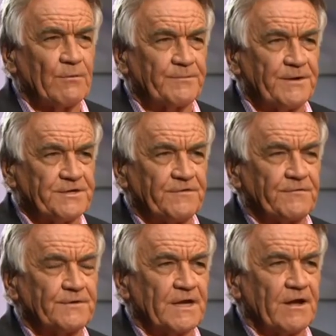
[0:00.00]
would
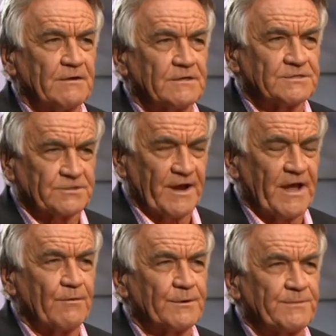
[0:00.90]

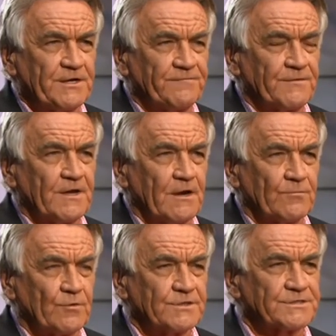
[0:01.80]
it be different to how
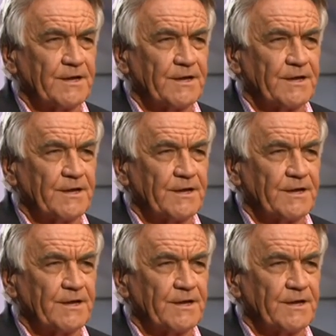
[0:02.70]
it works